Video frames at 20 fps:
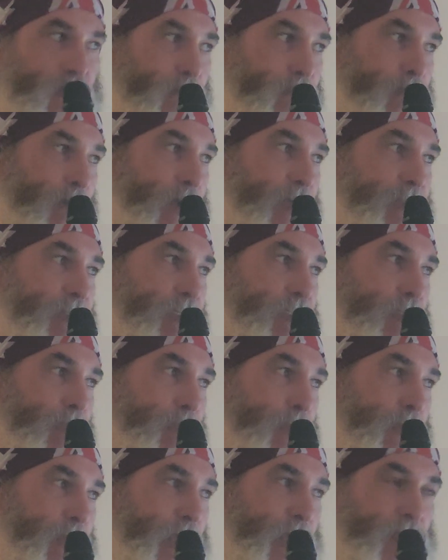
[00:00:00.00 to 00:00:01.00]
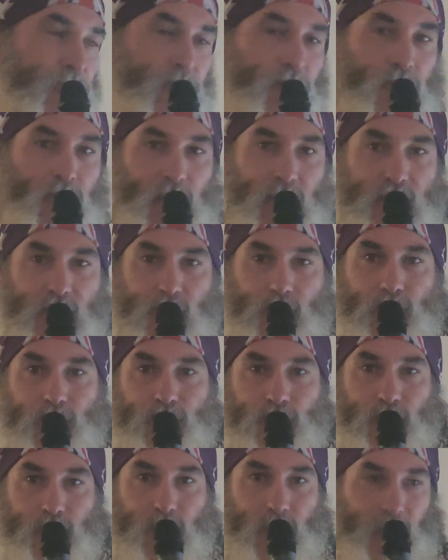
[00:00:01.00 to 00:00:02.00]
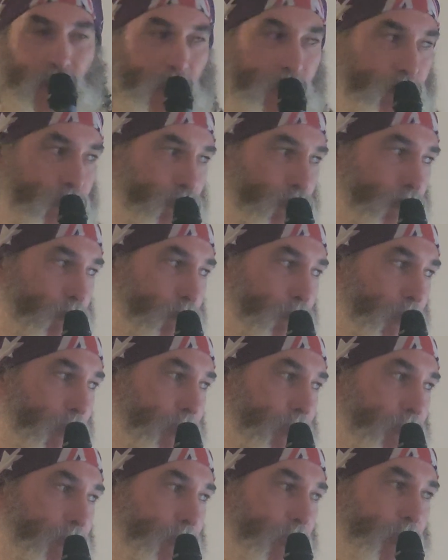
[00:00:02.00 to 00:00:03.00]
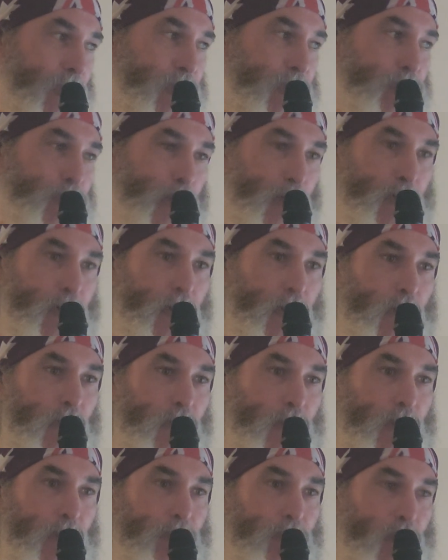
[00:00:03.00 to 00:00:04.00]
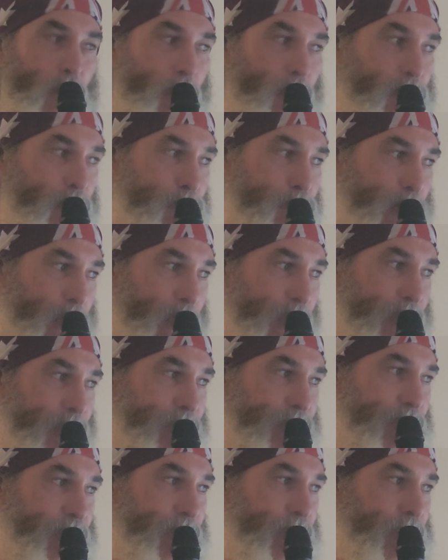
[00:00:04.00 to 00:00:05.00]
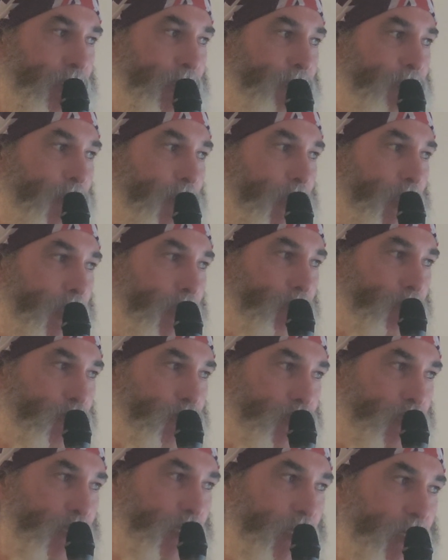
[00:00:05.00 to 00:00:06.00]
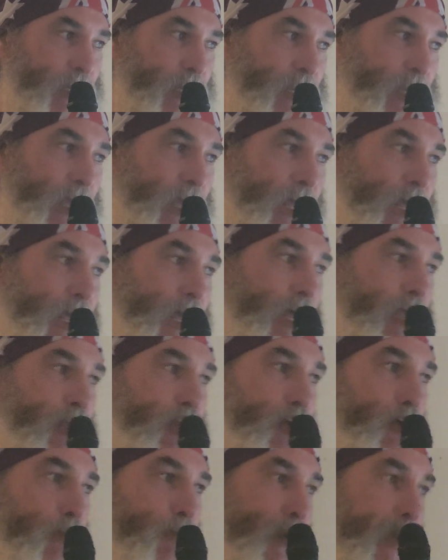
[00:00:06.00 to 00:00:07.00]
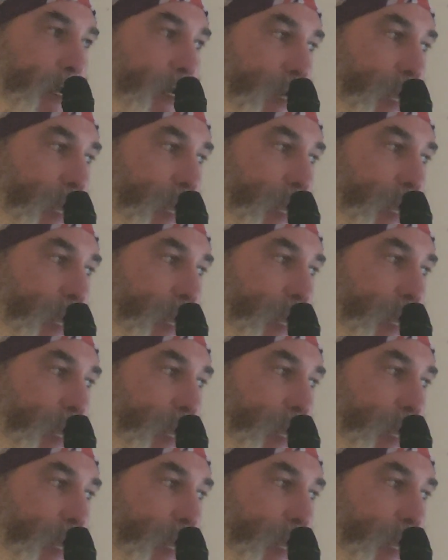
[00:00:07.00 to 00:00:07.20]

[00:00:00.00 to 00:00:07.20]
of racism and nationalism that took place. So the spirit of the place, it was in a European